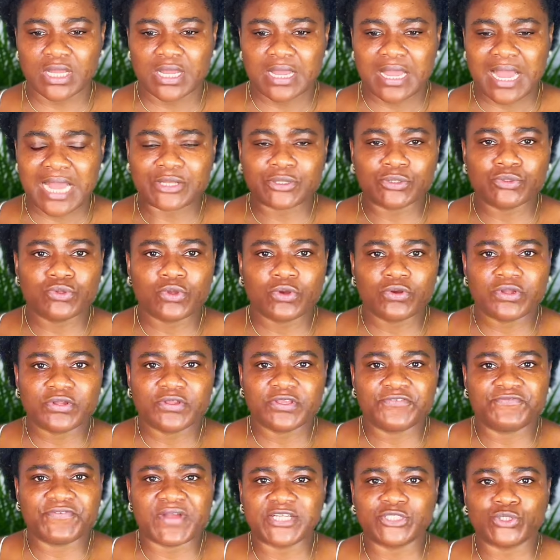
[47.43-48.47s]
I don't know
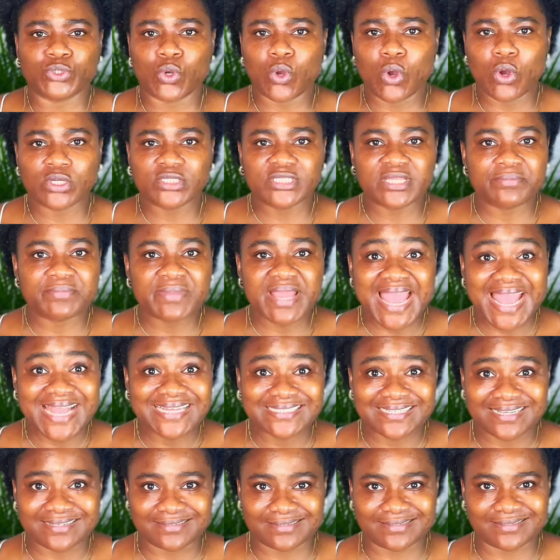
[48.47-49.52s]
if I should call them
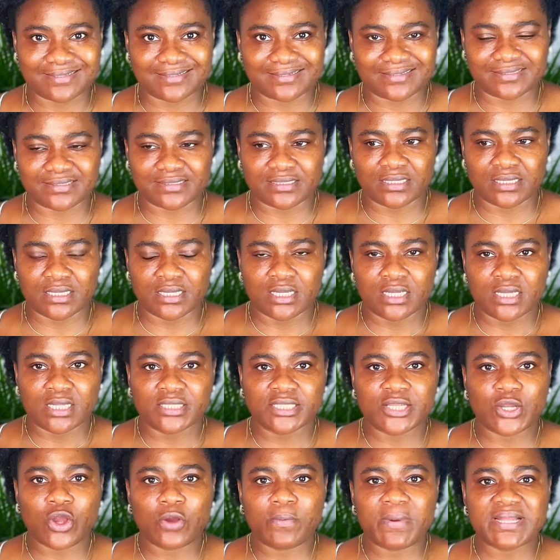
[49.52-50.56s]
agencies. They
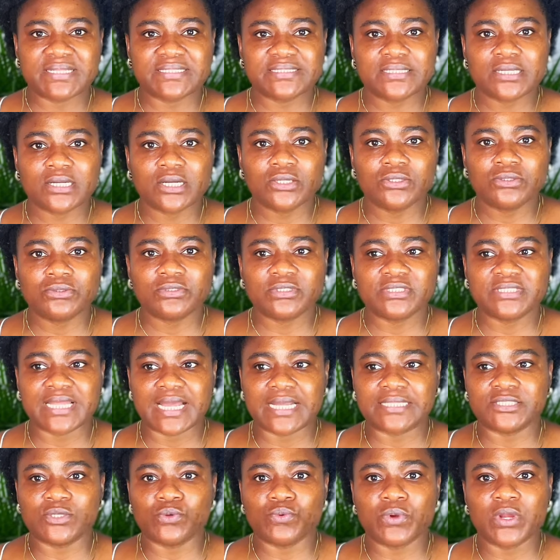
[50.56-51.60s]
come and tell you that
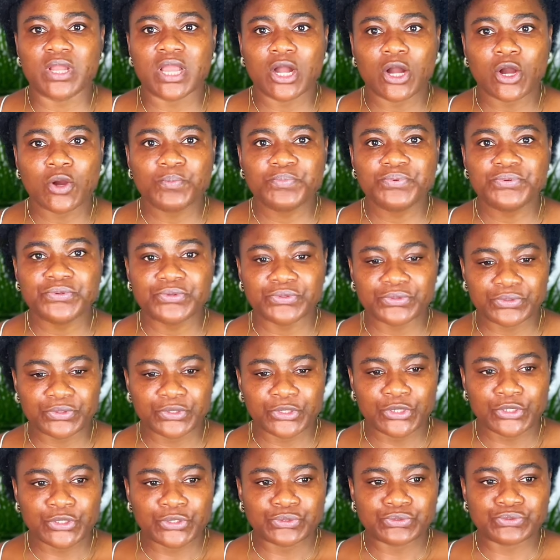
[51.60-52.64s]
they will help you
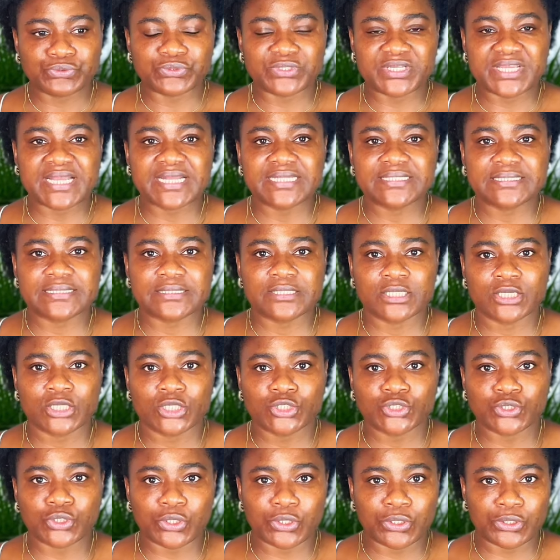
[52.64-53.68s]
to get
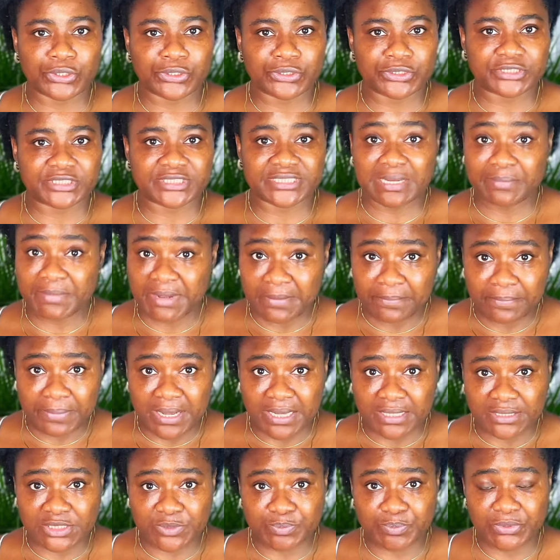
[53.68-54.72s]
your German
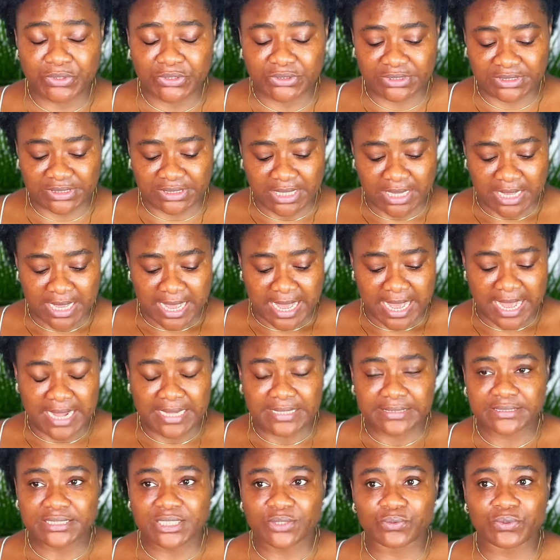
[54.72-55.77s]
passport,
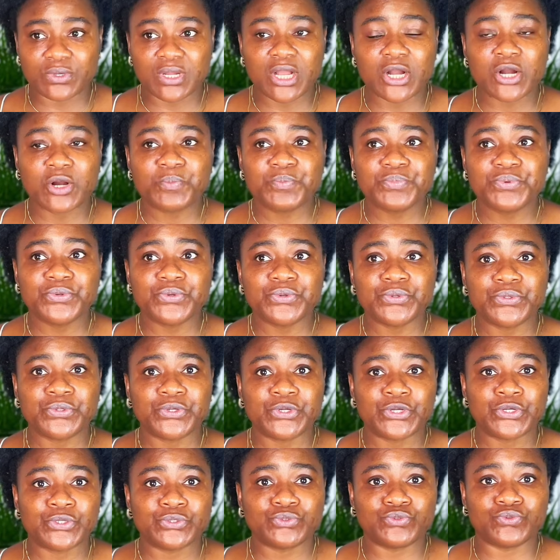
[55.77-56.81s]
and they will help you
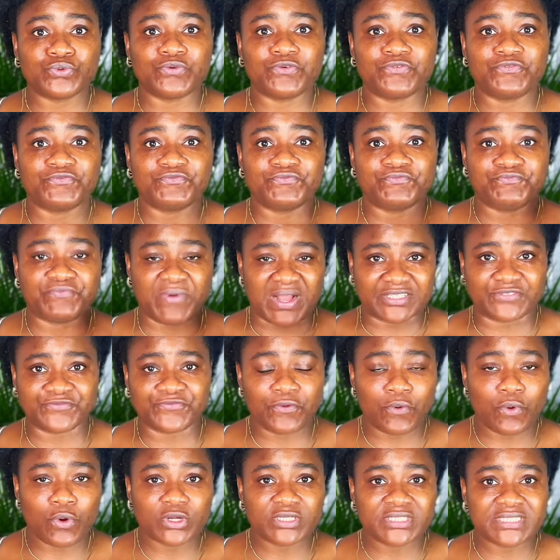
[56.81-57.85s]
to fast
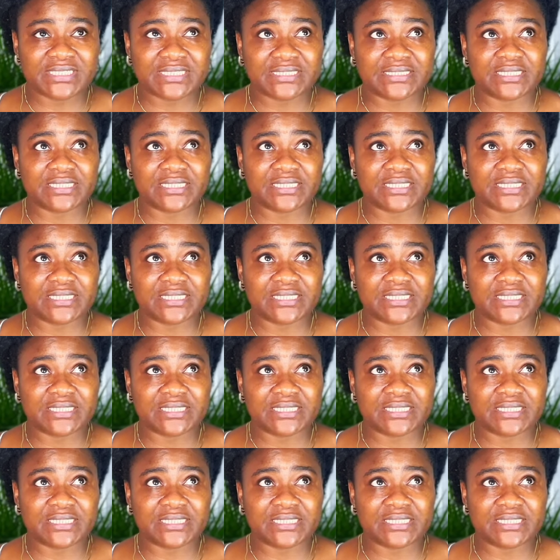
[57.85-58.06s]
forward it.